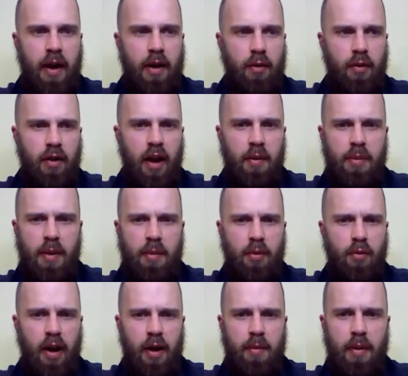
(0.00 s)
I know a lot of people
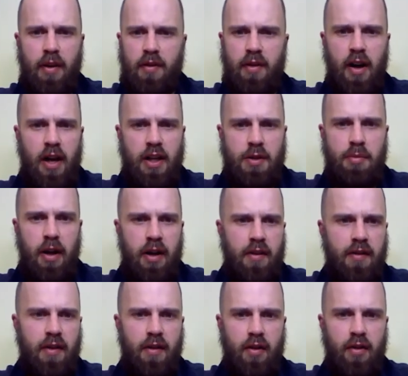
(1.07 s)
recommend Scotch
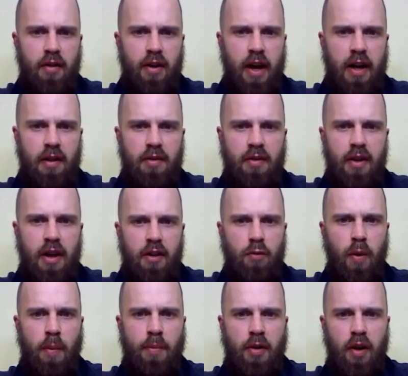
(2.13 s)
bonnets, and they're kind of
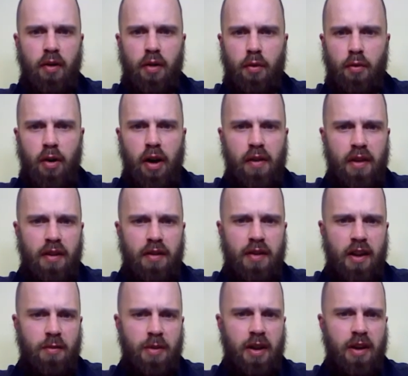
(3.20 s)
swept under the rug these
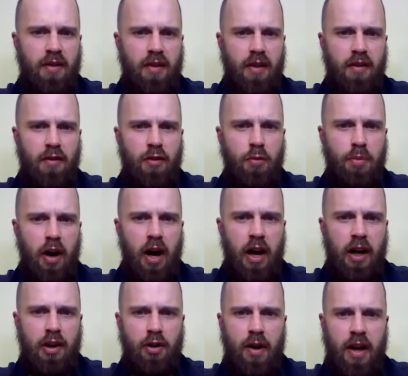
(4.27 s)
days because of the super
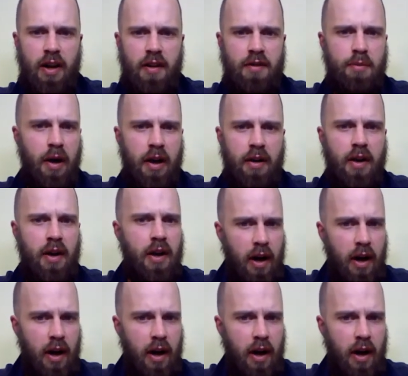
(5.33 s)
hot craze, but